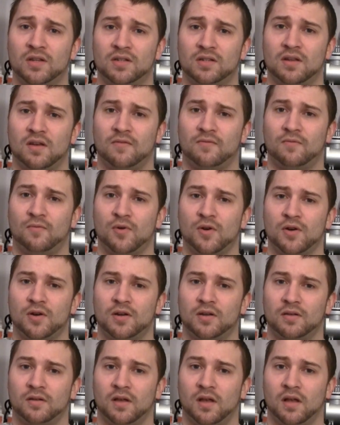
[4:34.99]
stuff
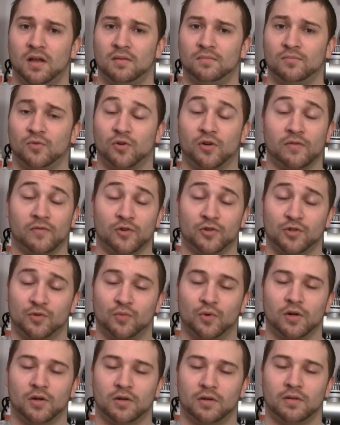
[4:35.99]
work or conversion
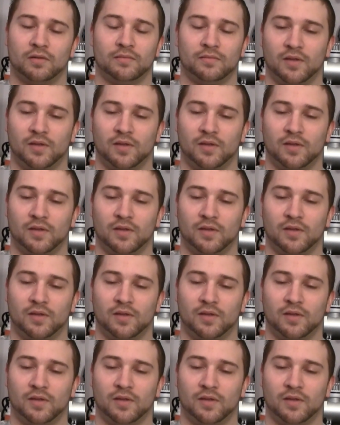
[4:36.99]
work.